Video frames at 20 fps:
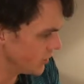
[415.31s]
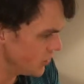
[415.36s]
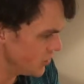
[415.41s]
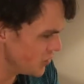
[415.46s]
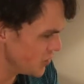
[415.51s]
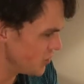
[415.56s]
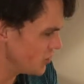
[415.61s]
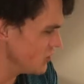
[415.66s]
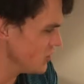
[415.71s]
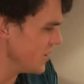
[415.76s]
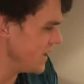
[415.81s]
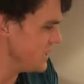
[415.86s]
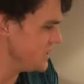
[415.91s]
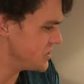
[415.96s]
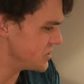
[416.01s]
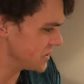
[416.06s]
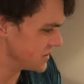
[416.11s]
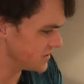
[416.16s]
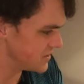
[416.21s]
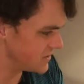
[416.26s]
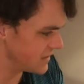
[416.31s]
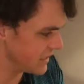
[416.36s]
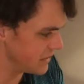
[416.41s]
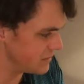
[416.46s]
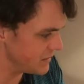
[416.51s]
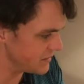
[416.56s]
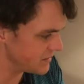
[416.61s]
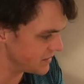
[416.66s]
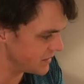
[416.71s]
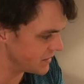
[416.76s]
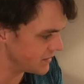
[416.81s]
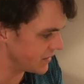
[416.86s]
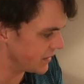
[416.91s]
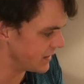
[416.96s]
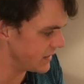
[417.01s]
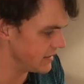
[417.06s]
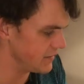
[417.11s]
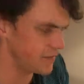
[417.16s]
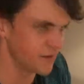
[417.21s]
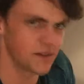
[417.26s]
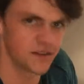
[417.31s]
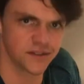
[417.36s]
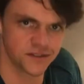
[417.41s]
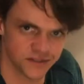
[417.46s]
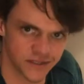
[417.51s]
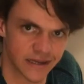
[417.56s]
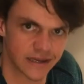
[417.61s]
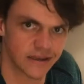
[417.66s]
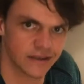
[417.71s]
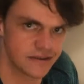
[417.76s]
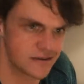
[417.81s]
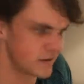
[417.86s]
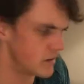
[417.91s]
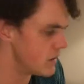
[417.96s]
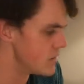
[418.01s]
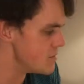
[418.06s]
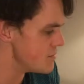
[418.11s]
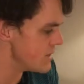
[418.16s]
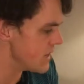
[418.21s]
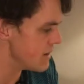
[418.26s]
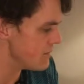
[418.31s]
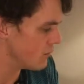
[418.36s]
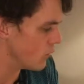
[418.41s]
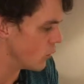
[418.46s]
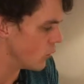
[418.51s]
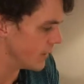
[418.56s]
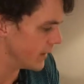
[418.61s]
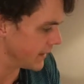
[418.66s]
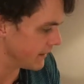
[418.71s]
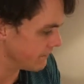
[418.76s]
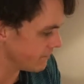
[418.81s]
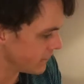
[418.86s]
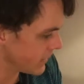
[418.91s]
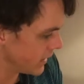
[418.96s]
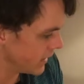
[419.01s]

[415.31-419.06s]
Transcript: Good gracious, said Mr. Tidy for the second time that morning.